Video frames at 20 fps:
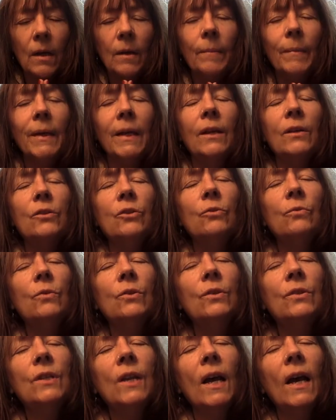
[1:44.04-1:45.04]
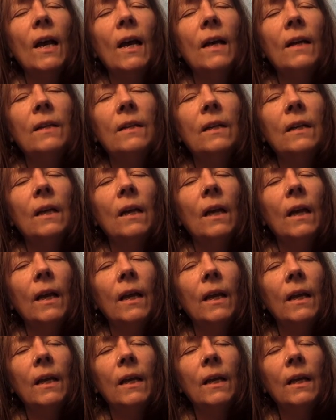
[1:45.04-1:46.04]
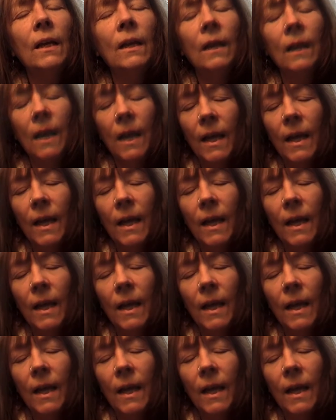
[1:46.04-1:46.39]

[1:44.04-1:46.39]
Because you just had an